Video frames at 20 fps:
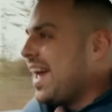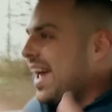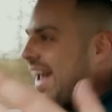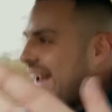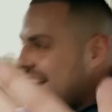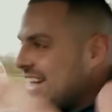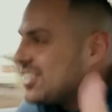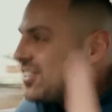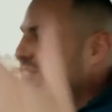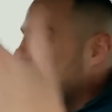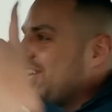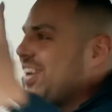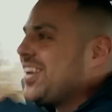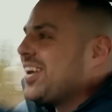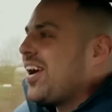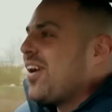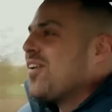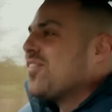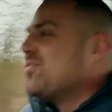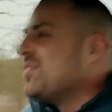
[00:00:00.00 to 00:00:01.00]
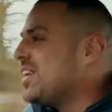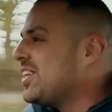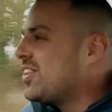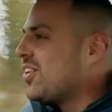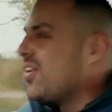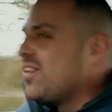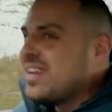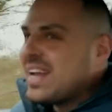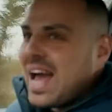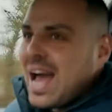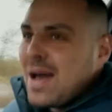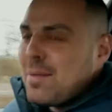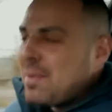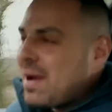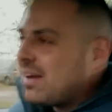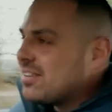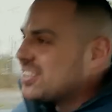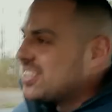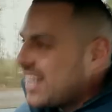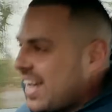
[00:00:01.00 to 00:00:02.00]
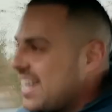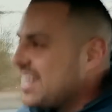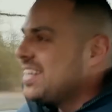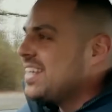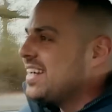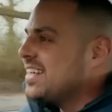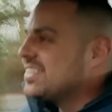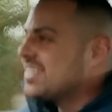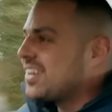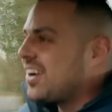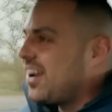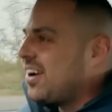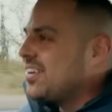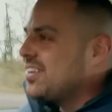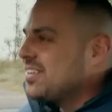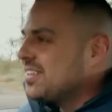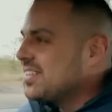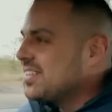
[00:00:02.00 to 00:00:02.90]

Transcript: Here's a video of me doing that about 10 years ago.